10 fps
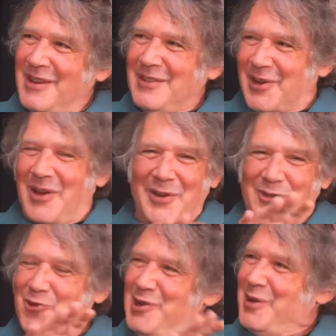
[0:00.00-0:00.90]
They're mm-hmm. kind of
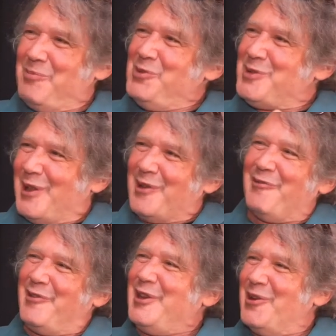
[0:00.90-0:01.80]
treating music like a
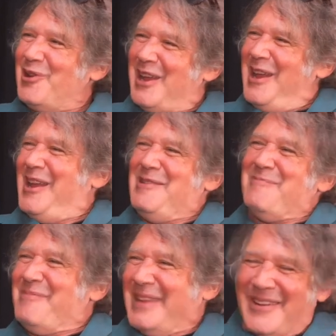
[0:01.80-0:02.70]
video
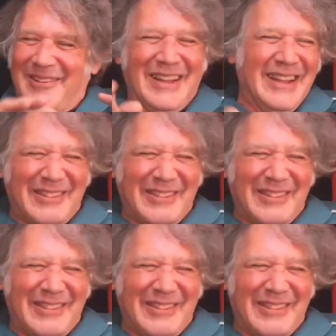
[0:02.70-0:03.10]
game, you know?